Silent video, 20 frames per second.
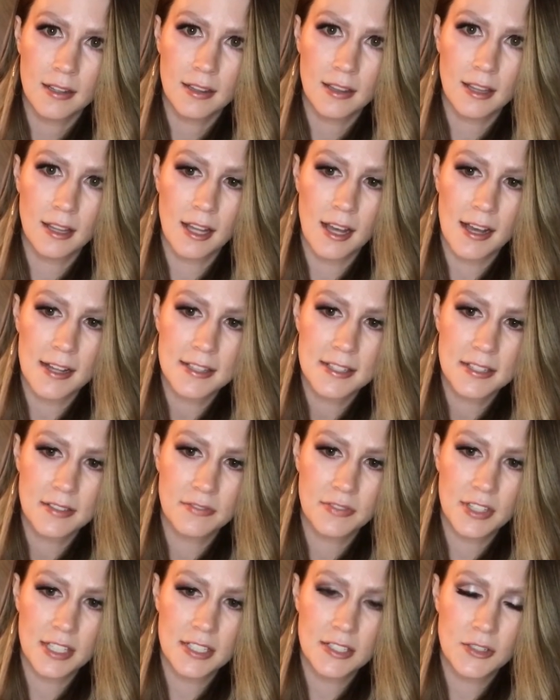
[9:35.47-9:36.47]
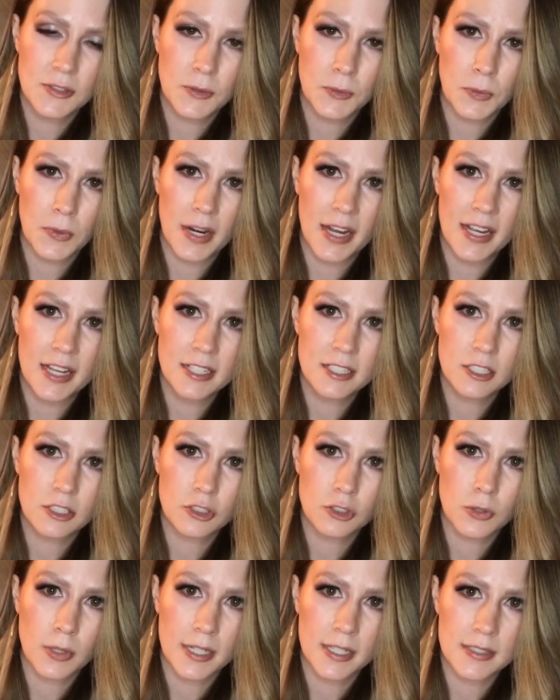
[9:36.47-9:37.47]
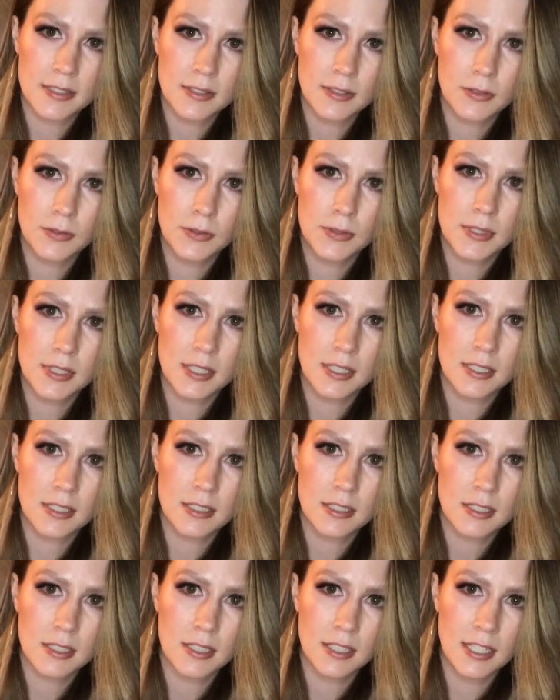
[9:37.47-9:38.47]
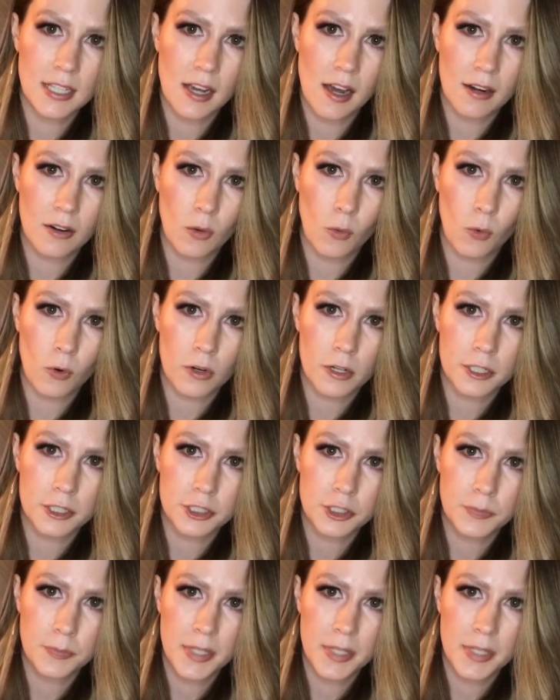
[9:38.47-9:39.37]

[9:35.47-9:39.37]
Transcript: Lots of these great translucent neon orange